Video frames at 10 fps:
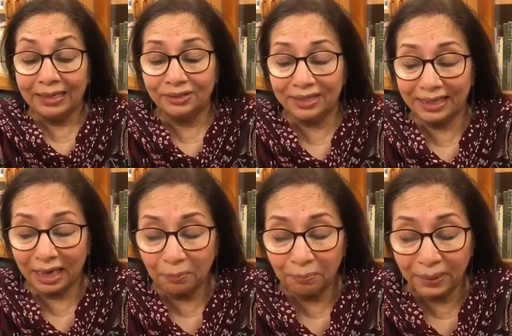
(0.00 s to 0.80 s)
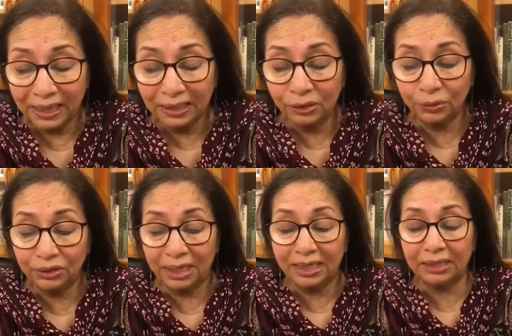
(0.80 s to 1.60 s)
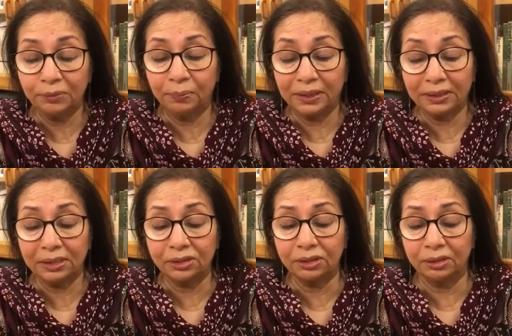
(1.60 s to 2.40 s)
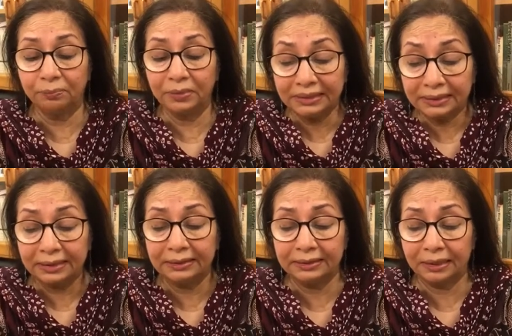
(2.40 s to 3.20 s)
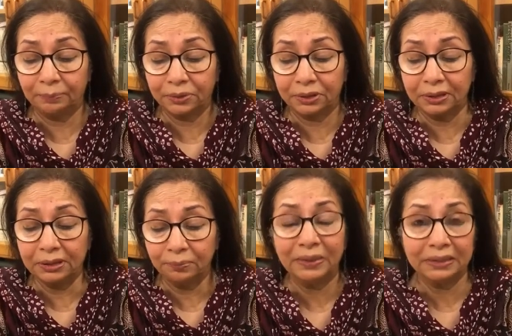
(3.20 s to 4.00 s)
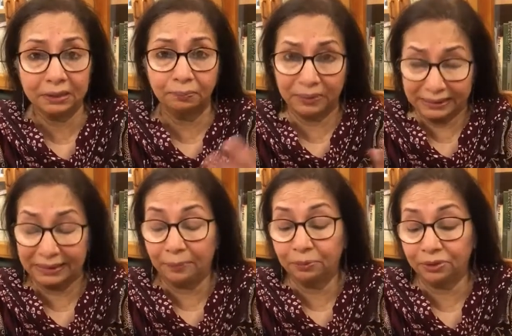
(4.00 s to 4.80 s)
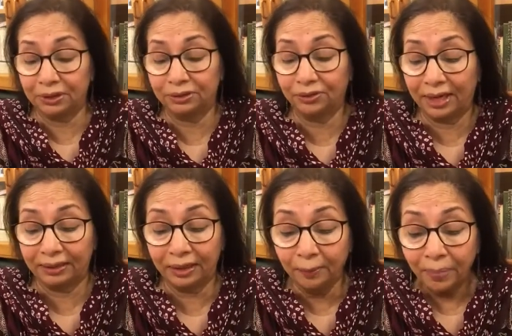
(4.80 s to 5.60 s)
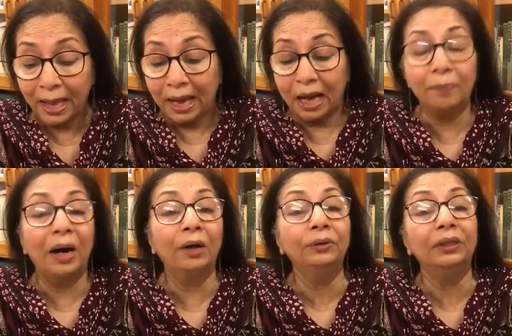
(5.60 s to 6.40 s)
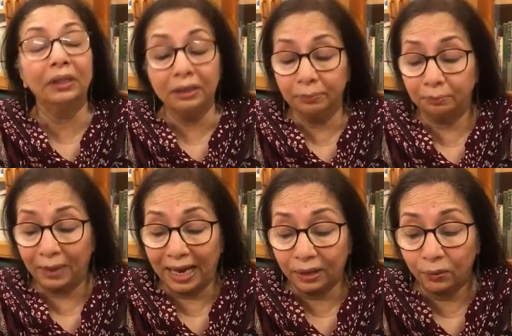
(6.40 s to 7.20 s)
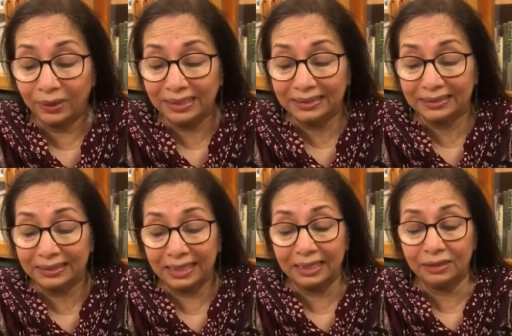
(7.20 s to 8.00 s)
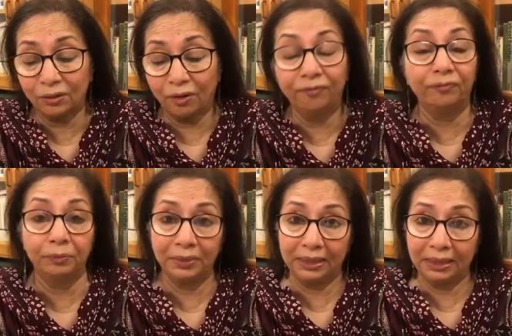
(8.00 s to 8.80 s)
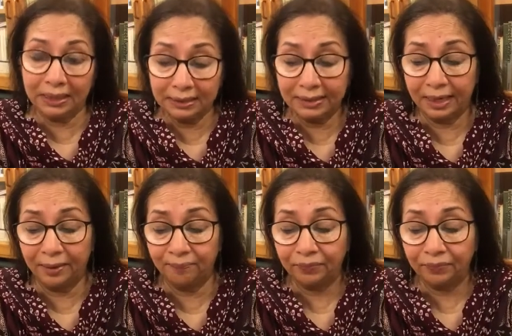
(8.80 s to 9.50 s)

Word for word: she campaigned to change British misconceptions, misperceptions rather, about the backward state of women in India,